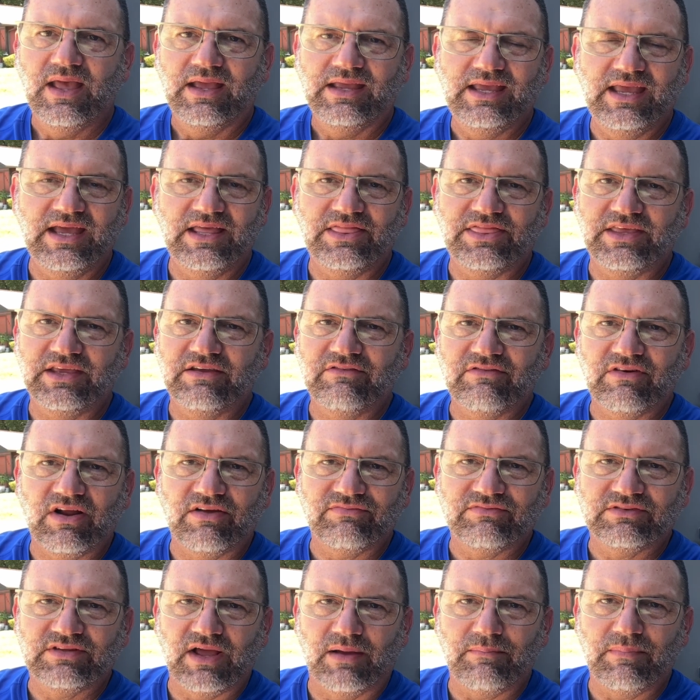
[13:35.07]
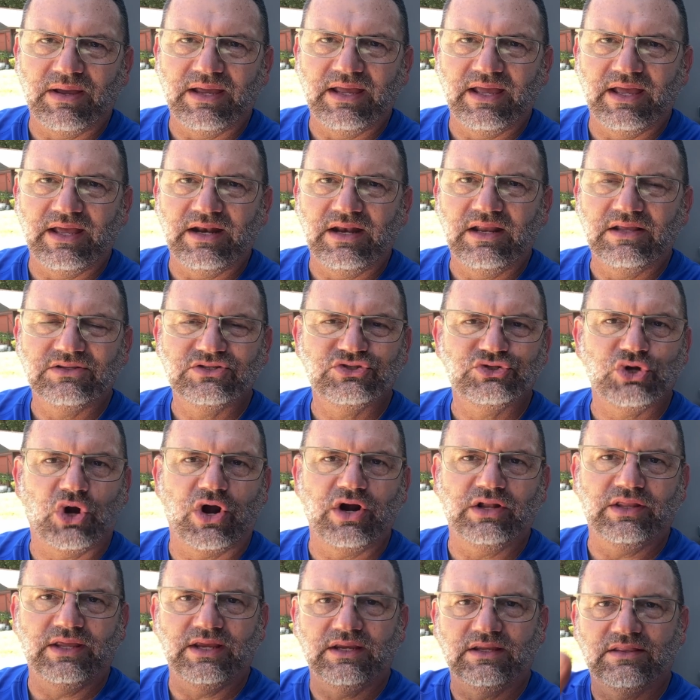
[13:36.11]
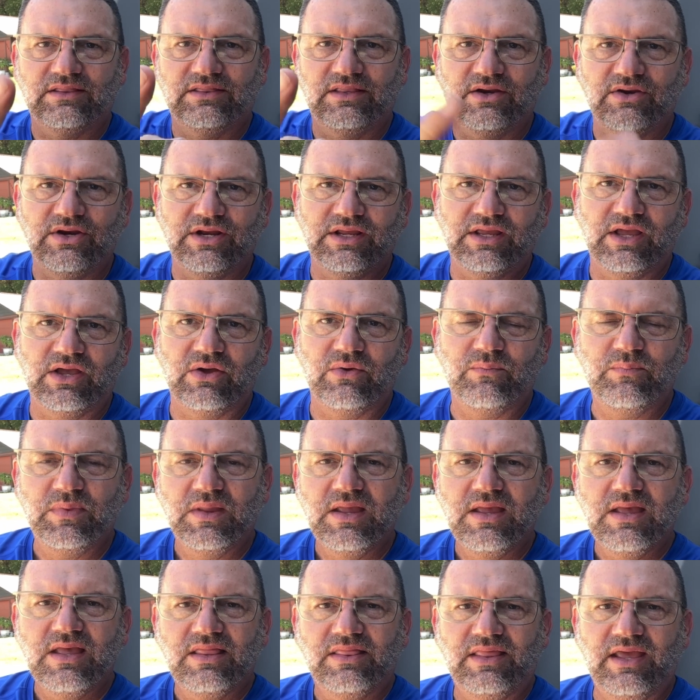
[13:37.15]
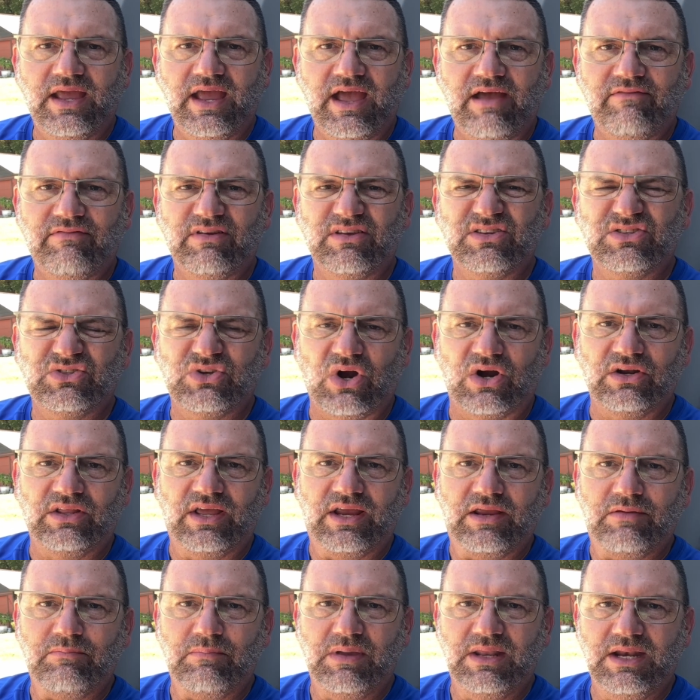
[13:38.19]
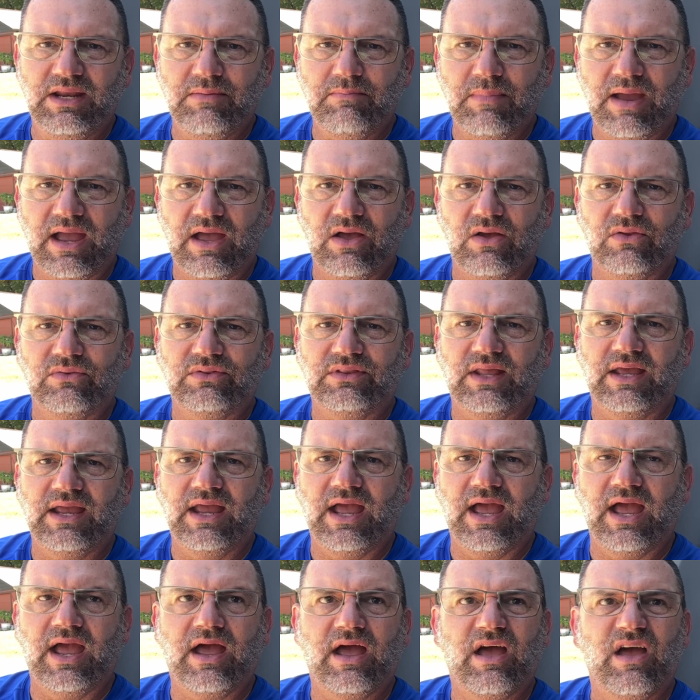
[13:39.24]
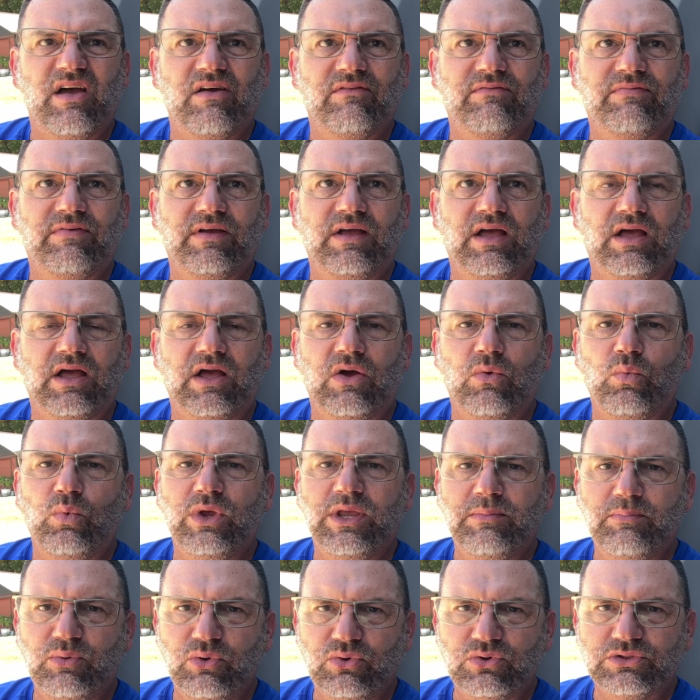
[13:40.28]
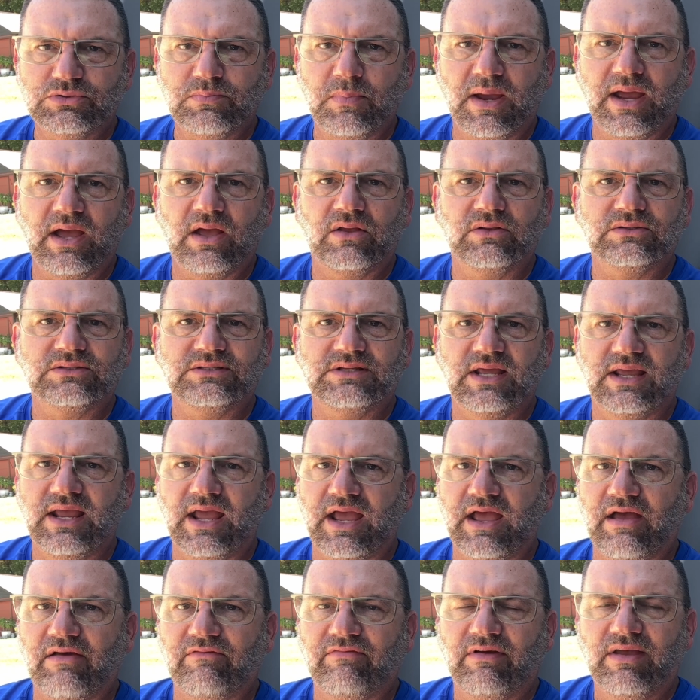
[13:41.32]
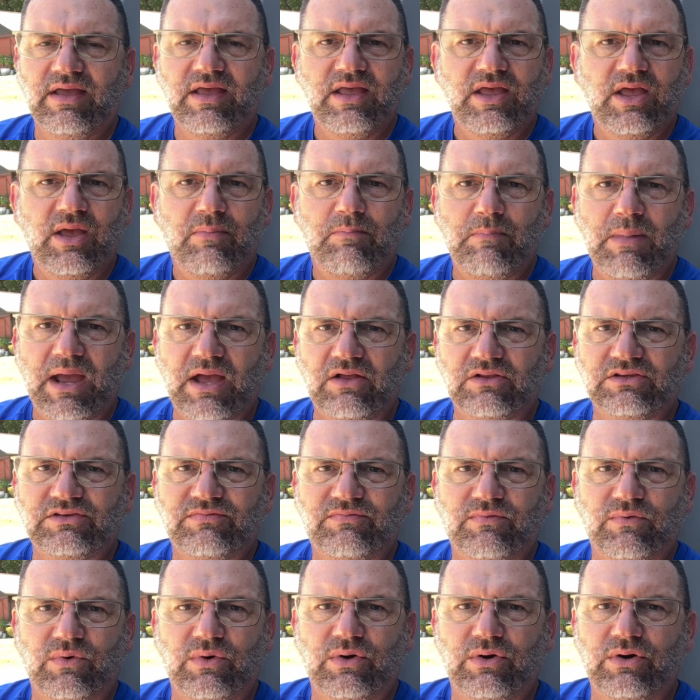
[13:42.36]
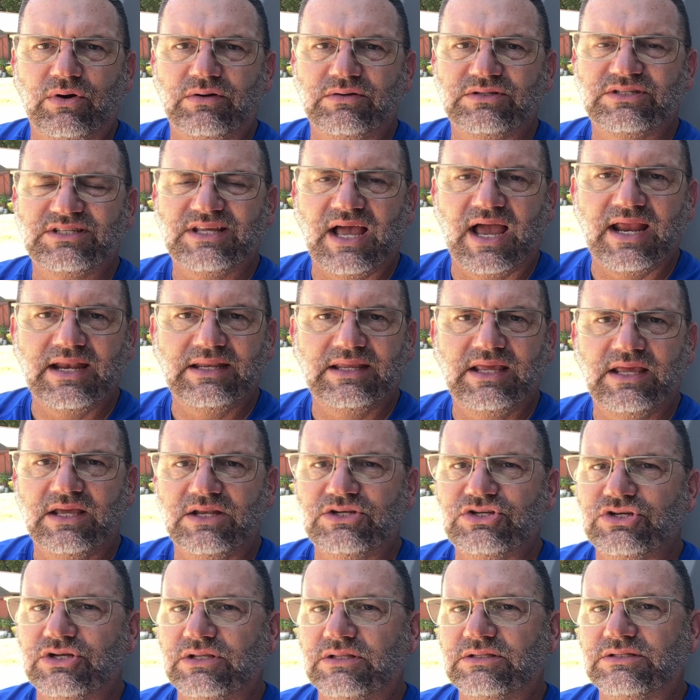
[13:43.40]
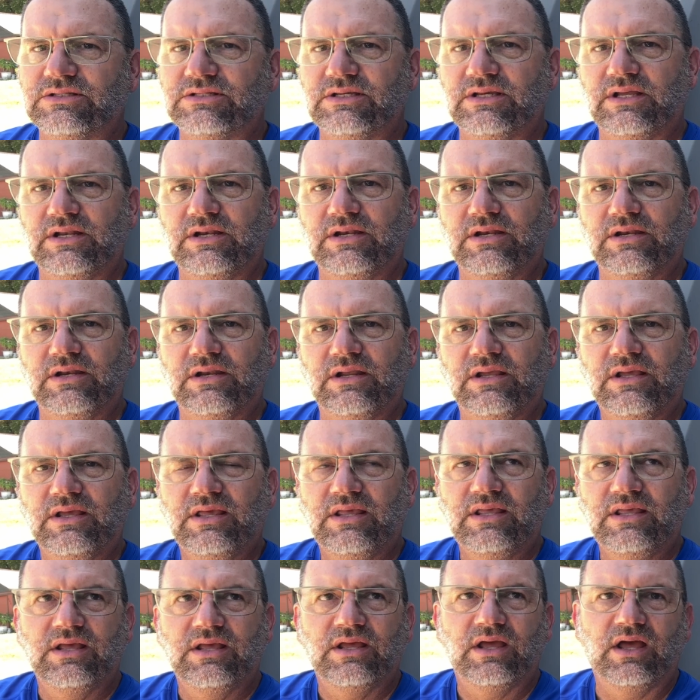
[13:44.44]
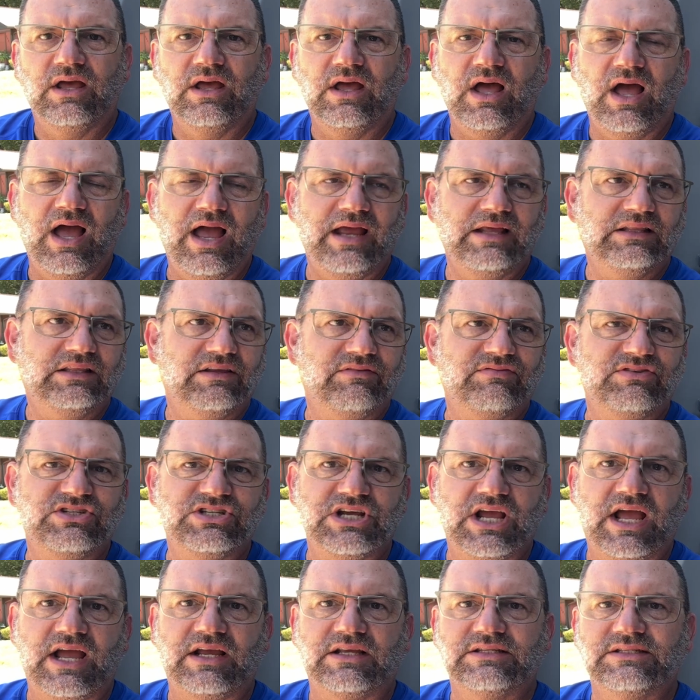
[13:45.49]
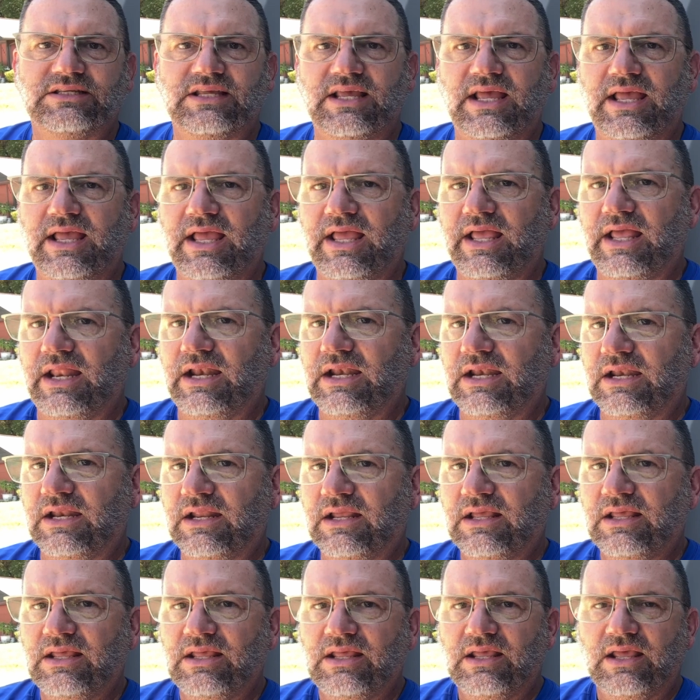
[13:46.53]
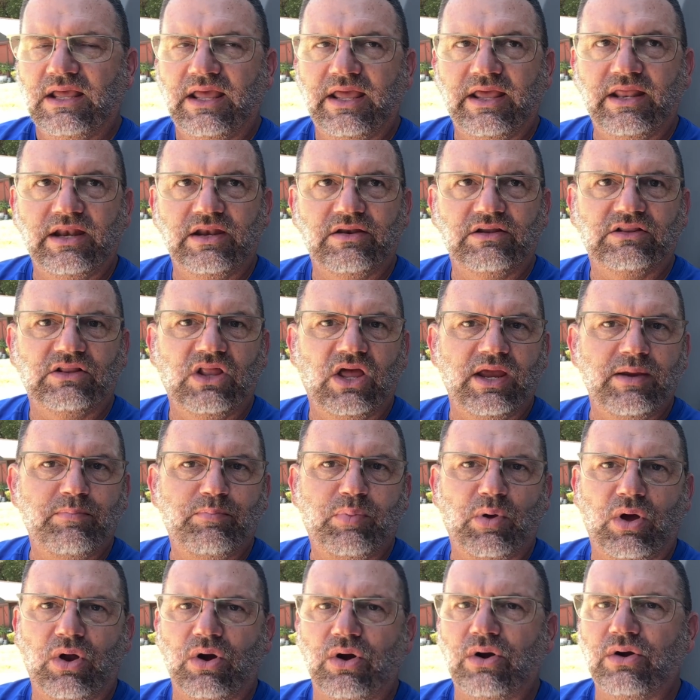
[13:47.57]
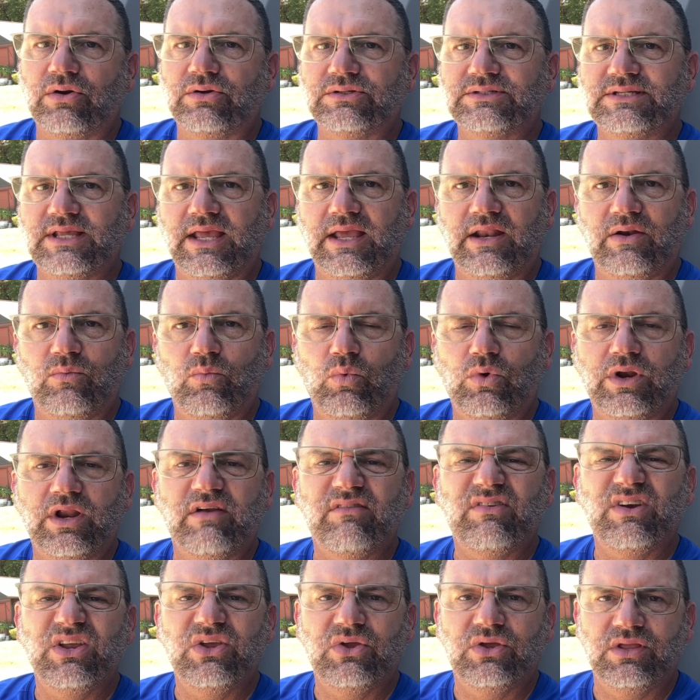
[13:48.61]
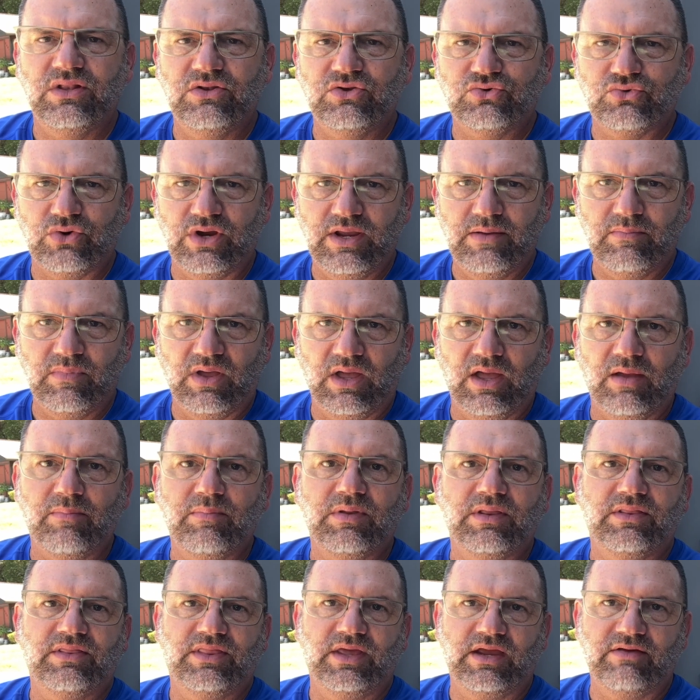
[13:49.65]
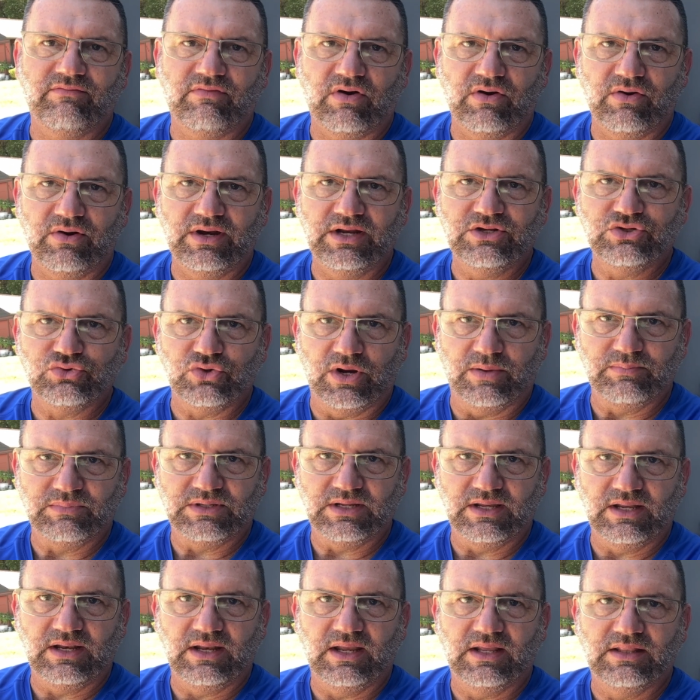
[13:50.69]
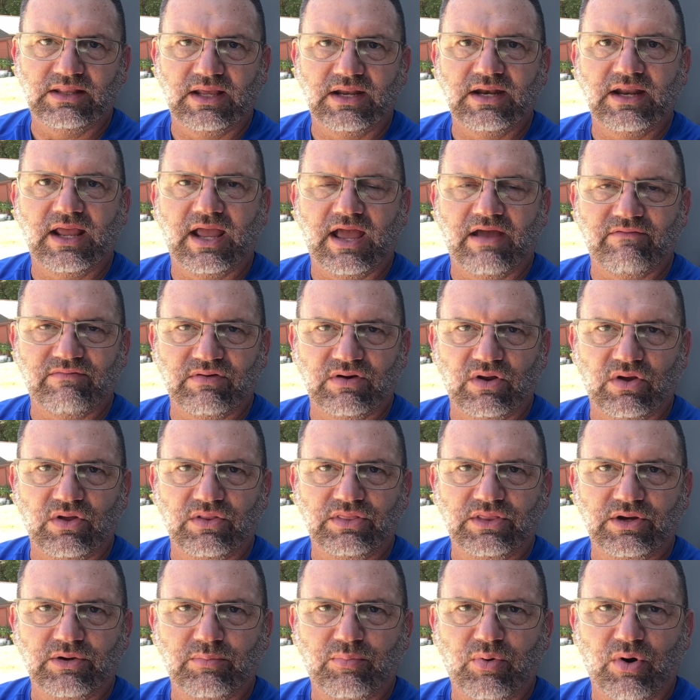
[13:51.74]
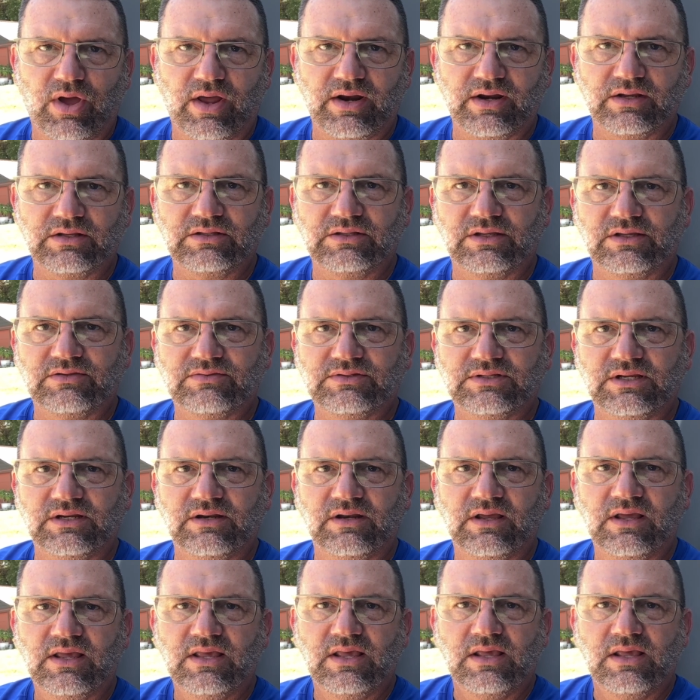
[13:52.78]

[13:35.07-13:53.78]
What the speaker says: Can't think of it off the top of my head. Starlink. There you go. They have a Starlink mini mount. They have WeBoost mounts. They have mounts for side kitchens and high lift jacks and light bars and whatever you can dream up. They've already dreamt it, and then they have it on their product listing.